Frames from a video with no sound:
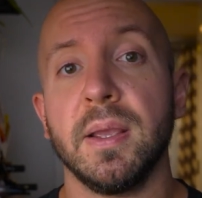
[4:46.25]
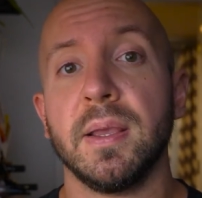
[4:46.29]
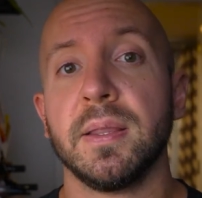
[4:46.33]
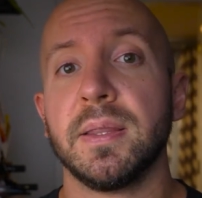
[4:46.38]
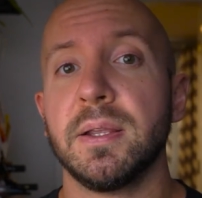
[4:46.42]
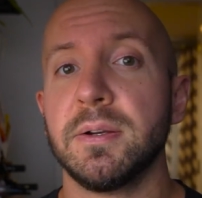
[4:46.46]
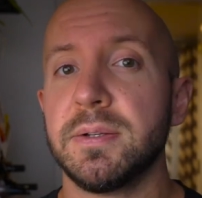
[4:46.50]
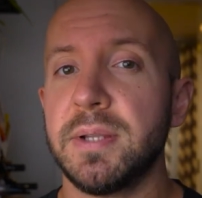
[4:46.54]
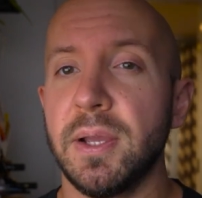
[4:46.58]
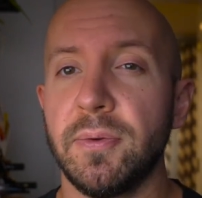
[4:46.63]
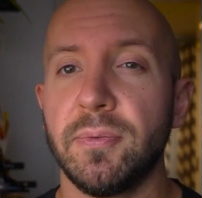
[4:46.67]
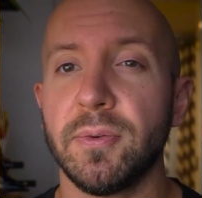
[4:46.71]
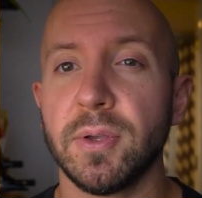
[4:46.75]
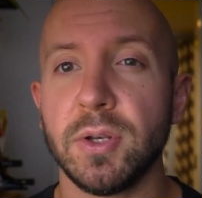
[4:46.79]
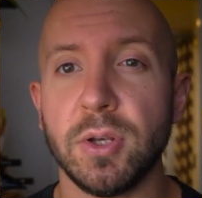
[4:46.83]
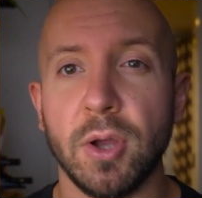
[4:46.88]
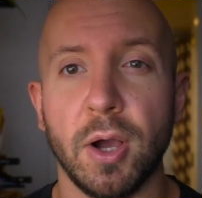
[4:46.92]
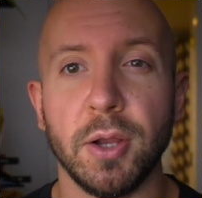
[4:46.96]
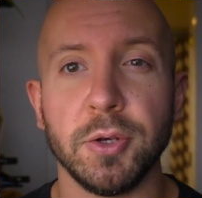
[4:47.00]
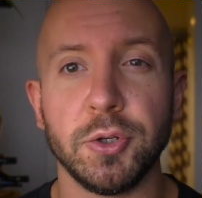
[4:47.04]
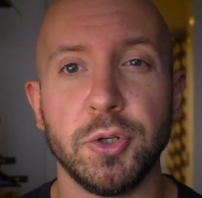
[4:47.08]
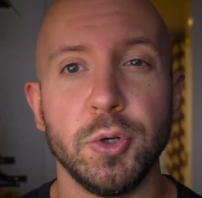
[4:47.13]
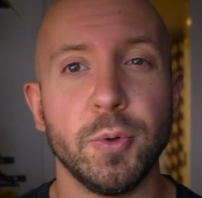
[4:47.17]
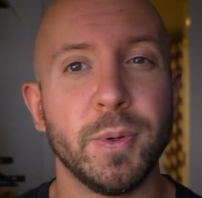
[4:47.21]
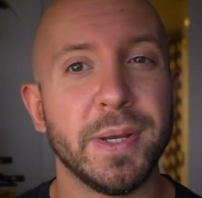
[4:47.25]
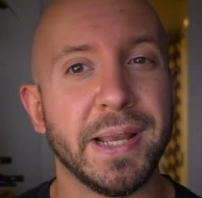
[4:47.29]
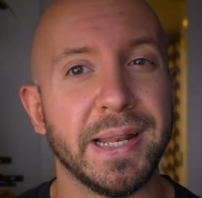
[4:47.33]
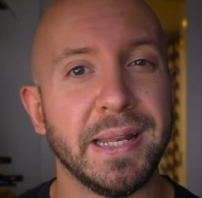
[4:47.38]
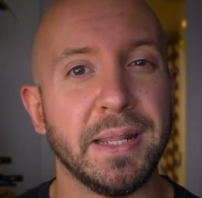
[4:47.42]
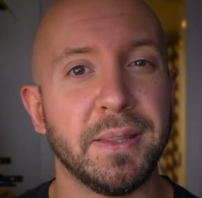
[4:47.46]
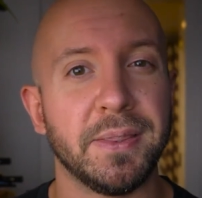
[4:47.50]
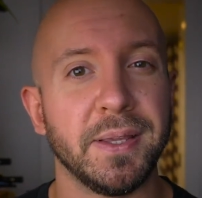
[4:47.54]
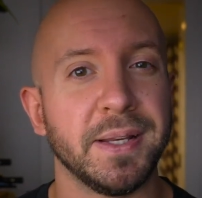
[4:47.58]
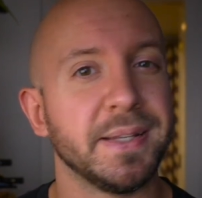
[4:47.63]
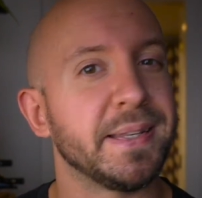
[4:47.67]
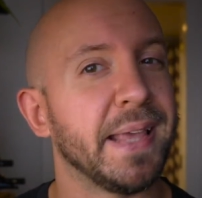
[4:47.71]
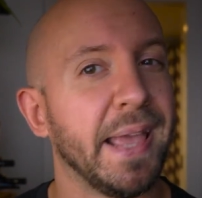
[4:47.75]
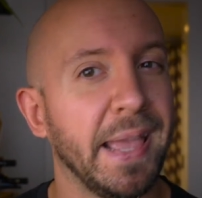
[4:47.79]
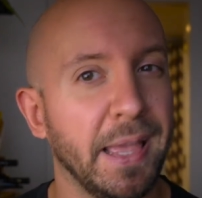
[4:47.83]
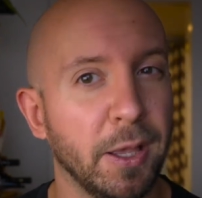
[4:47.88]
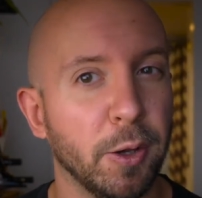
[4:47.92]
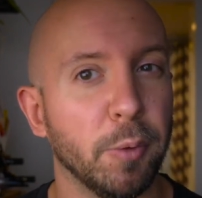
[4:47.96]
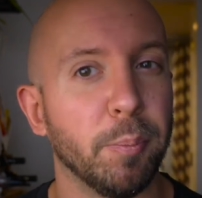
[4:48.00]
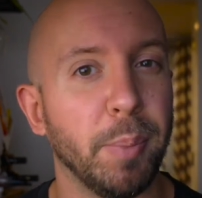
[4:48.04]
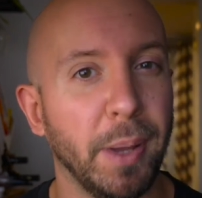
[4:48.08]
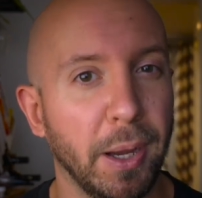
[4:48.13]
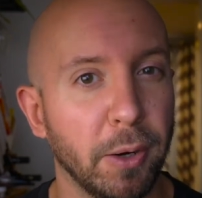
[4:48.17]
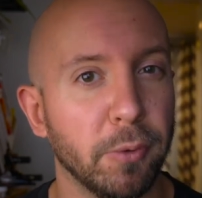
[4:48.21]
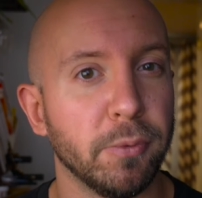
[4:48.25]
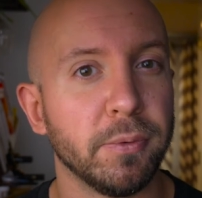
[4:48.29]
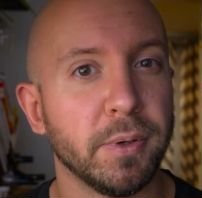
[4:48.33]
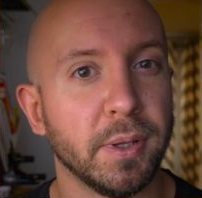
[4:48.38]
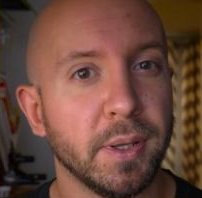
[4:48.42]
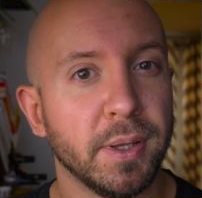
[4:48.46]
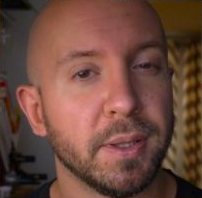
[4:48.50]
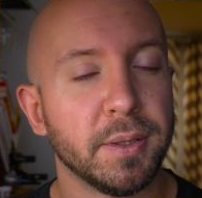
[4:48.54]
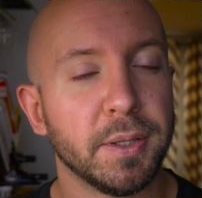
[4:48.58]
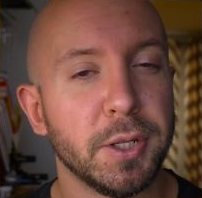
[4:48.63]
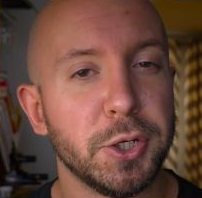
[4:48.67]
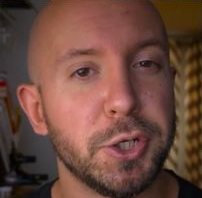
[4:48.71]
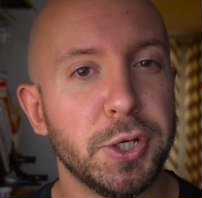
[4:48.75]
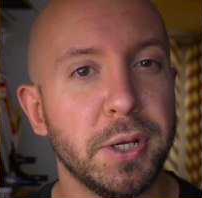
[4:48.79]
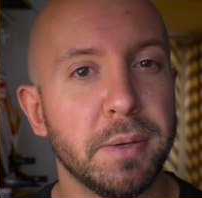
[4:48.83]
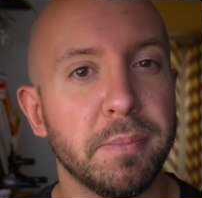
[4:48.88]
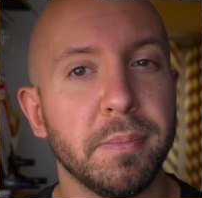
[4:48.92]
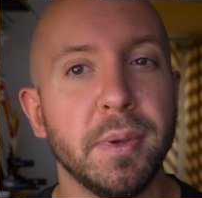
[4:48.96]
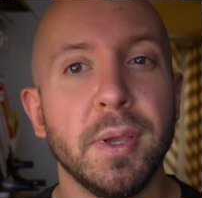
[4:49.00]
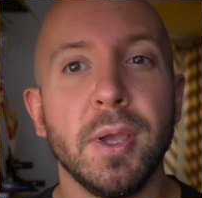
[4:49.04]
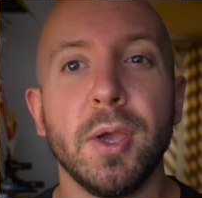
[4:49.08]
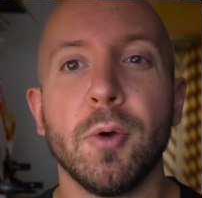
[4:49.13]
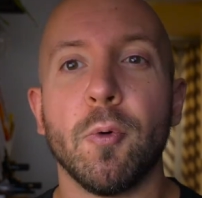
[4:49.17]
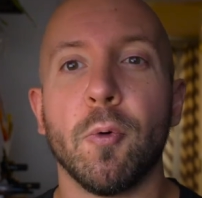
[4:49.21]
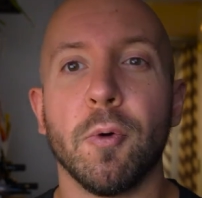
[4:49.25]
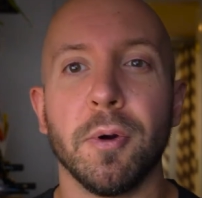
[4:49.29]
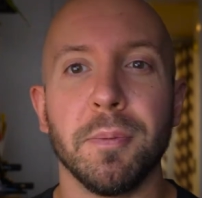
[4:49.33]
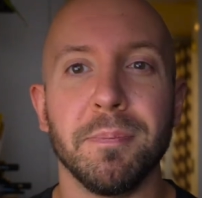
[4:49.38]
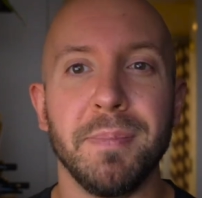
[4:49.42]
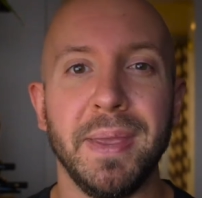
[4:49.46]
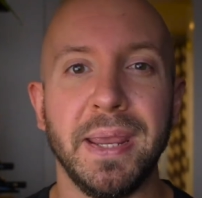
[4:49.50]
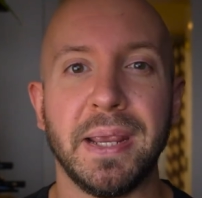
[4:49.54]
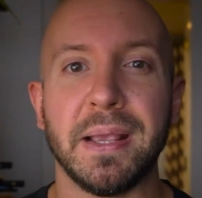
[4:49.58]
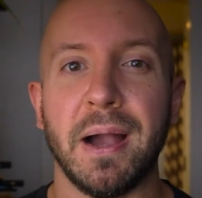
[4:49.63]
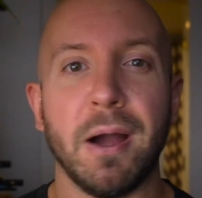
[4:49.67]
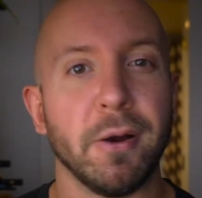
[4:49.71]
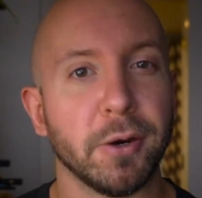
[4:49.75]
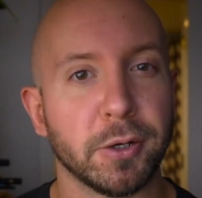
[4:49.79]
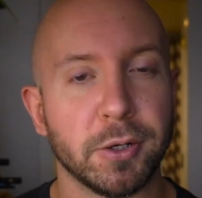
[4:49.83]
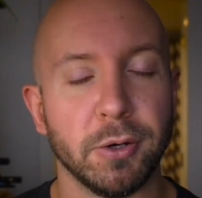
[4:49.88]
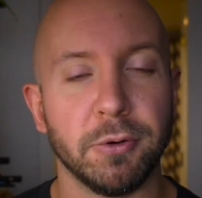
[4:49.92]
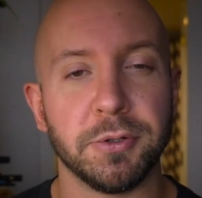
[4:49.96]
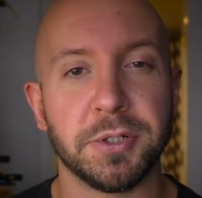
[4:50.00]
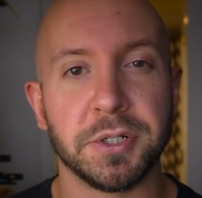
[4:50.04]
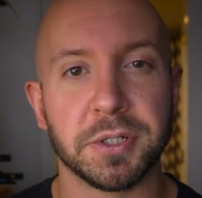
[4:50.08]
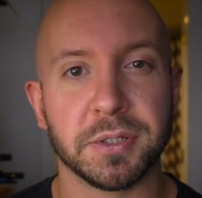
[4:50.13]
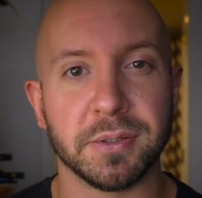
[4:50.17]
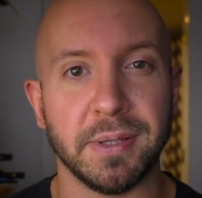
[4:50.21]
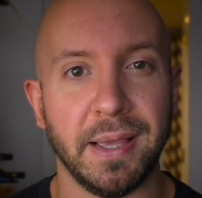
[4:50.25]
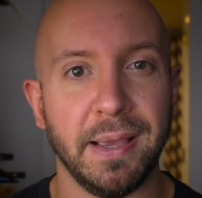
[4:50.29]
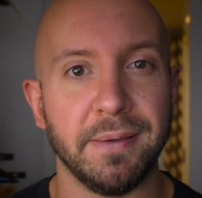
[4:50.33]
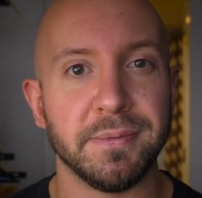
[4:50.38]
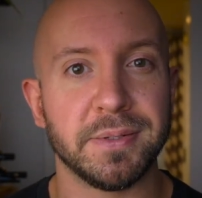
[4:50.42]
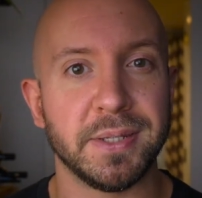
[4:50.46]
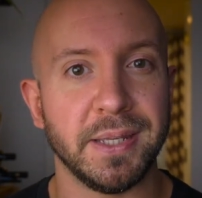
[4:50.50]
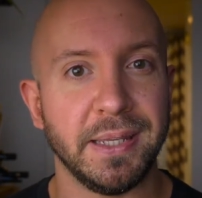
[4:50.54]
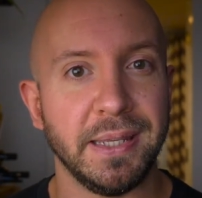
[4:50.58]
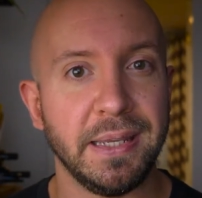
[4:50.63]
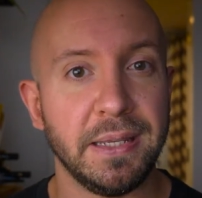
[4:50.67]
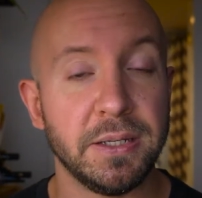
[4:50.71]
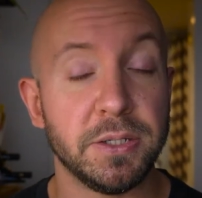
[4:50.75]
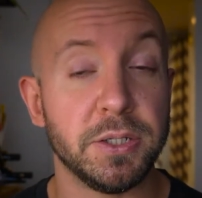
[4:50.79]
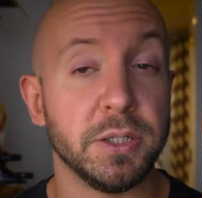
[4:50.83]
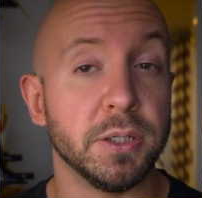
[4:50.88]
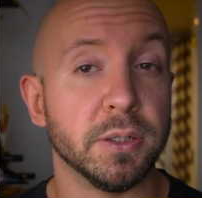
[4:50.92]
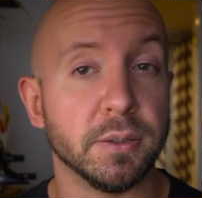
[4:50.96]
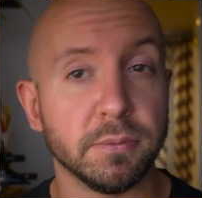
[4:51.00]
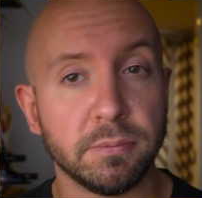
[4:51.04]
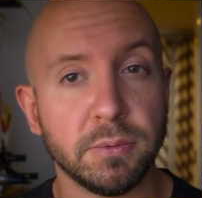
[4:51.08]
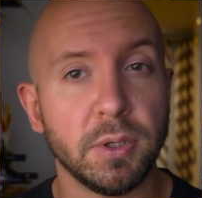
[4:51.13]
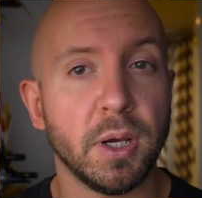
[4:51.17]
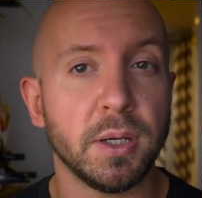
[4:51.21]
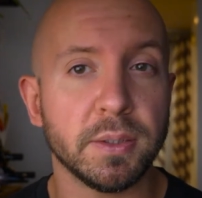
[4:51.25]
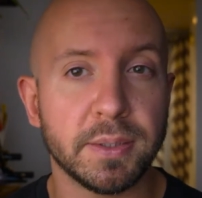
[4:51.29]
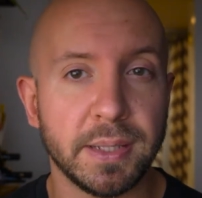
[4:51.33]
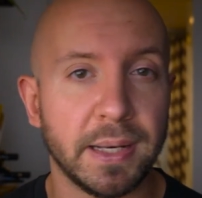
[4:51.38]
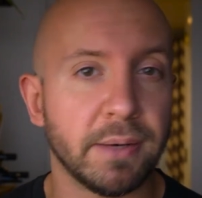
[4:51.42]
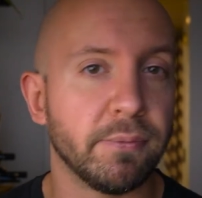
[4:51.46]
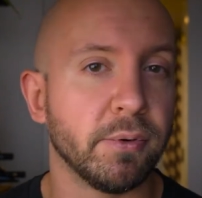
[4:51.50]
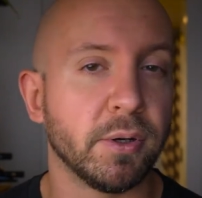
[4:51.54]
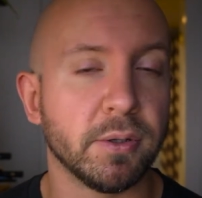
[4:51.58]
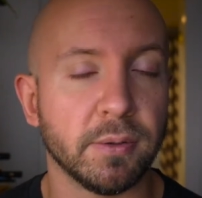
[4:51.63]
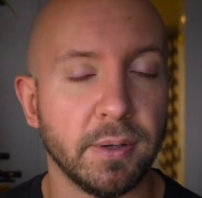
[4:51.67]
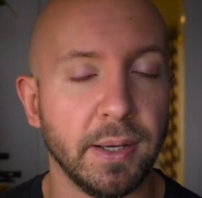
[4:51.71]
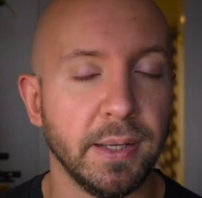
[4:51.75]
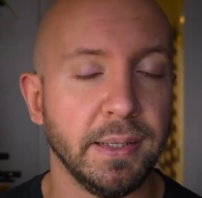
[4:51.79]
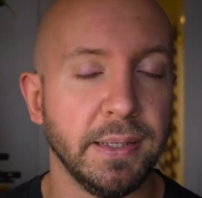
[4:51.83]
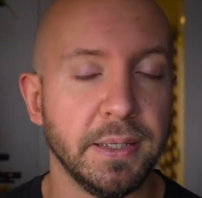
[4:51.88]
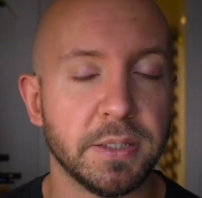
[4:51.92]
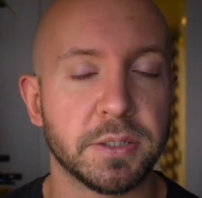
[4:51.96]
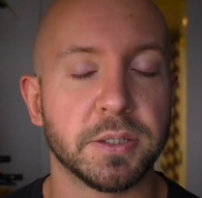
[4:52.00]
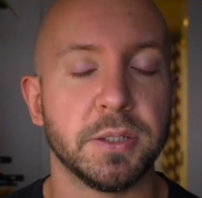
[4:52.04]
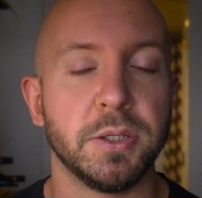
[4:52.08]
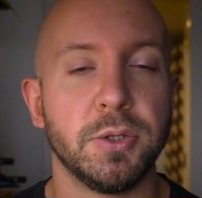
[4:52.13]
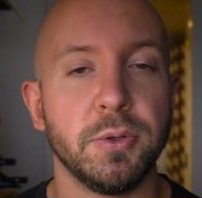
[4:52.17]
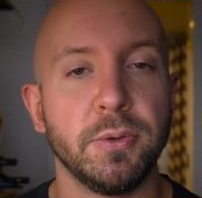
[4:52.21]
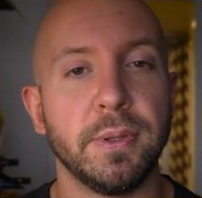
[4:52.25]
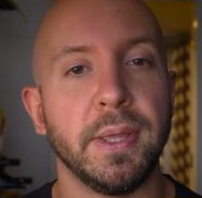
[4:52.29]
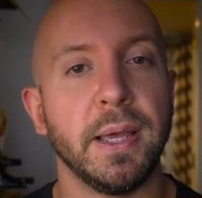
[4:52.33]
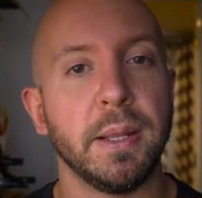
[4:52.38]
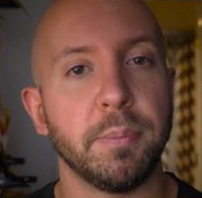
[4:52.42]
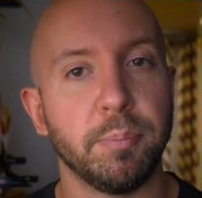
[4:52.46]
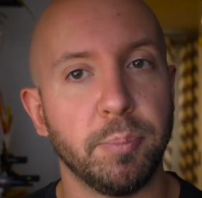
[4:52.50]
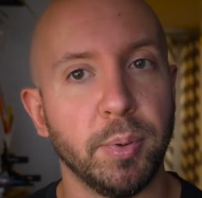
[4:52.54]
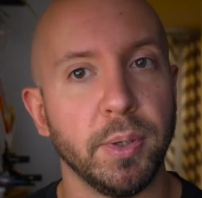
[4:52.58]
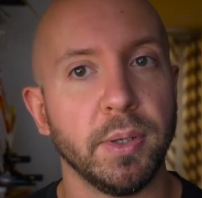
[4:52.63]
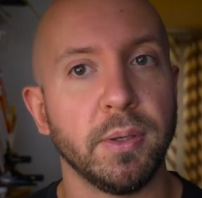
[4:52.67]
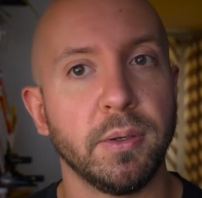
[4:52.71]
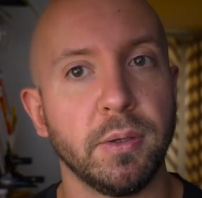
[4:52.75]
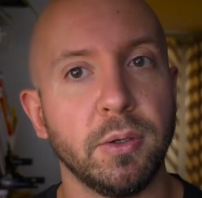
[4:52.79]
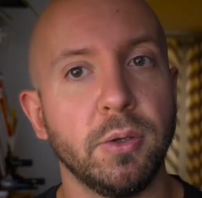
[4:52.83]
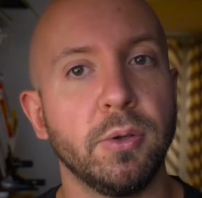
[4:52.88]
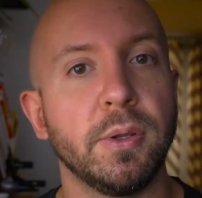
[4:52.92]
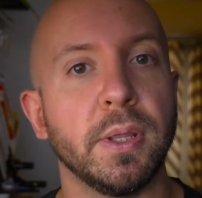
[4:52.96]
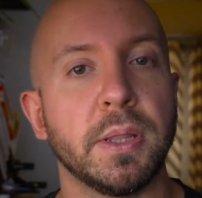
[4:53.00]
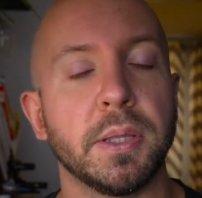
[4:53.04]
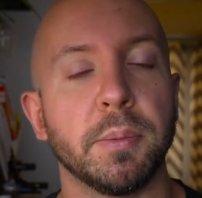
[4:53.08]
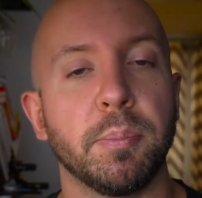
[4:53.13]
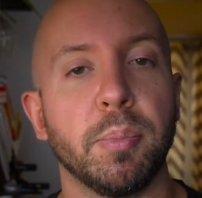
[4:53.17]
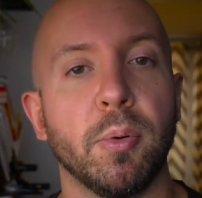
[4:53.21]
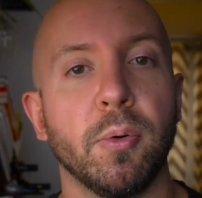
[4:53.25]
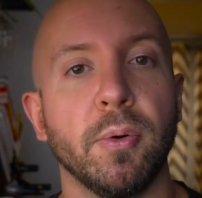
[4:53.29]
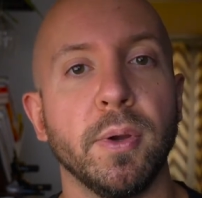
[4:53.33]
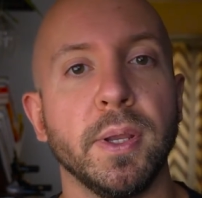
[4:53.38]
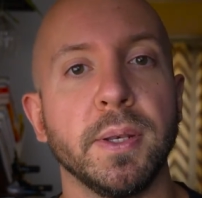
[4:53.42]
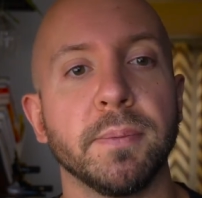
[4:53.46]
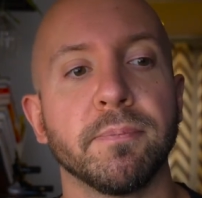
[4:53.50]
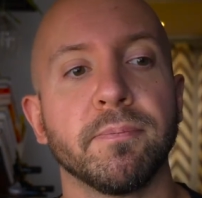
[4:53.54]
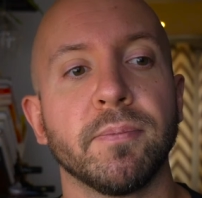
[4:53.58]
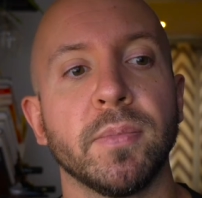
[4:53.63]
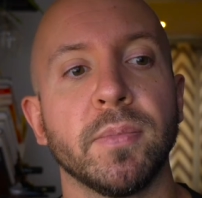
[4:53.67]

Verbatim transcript: They're definitely not doing anything to help out the gym or make our coaches' lives easier. Not that every client needs to do that, but you get the point.